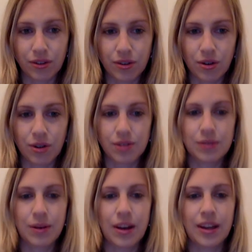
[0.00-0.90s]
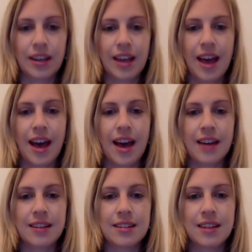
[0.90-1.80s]
coursework
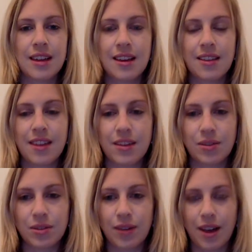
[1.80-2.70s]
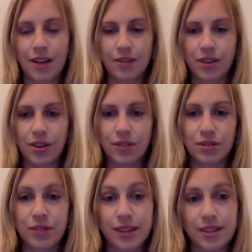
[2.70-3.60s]
and then also a half load of a
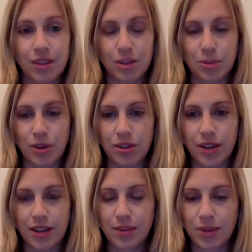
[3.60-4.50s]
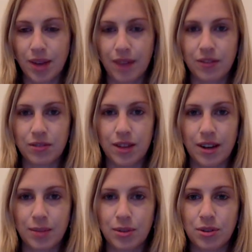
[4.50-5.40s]
research project where you have to write up
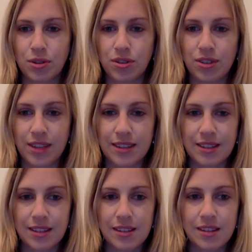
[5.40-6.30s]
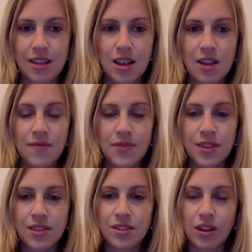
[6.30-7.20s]
a short thesis.
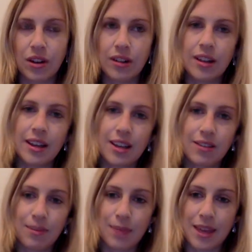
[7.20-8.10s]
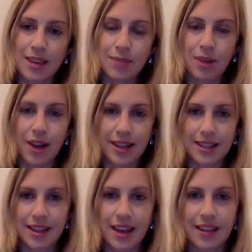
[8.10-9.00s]
So lucky for me, prior to
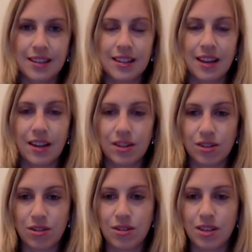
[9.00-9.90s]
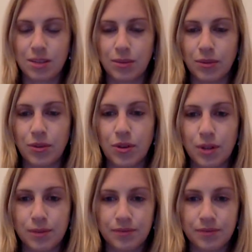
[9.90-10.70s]
that, just 2 years before,